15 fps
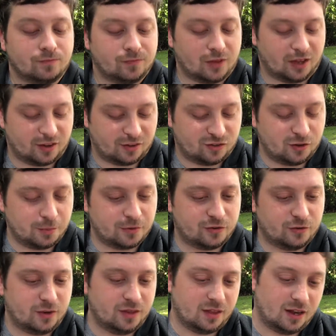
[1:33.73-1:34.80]
Like, it's super
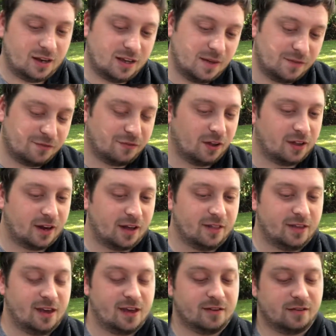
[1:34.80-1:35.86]
sweet and the honey keeps falling out of
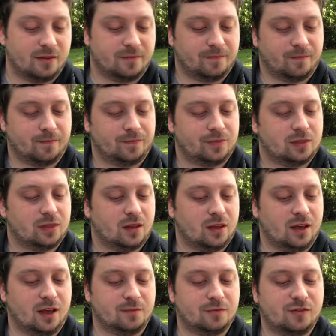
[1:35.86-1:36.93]
the end.
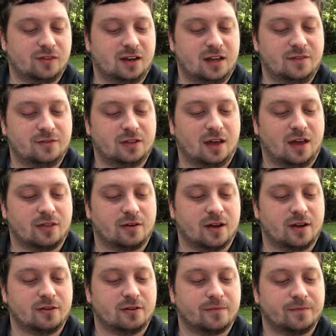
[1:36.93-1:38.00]
Okay, I'm just gonna eat from the other end.